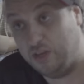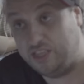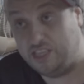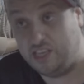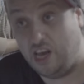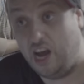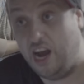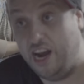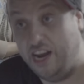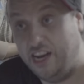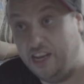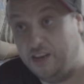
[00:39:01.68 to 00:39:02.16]

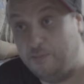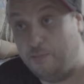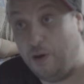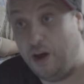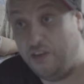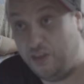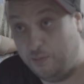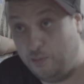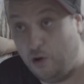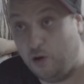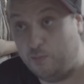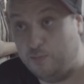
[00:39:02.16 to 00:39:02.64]
signed by
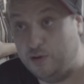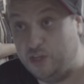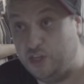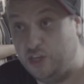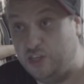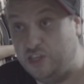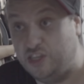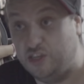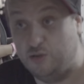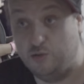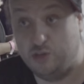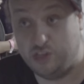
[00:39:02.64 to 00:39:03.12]
the block
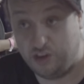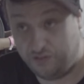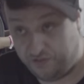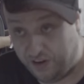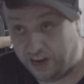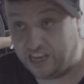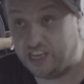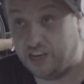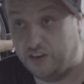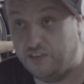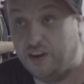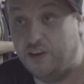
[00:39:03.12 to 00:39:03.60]
producers, which
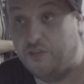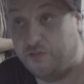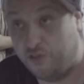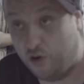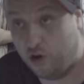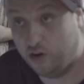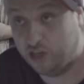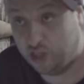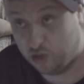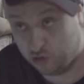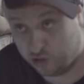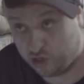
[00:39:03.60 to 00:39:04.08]
effectively
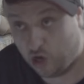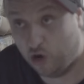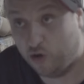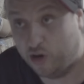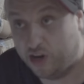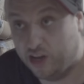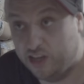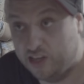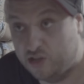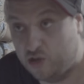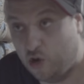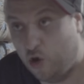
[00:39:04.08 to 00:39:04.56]
froze your
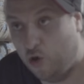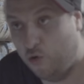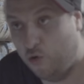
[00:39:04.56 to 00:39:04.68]
tokens on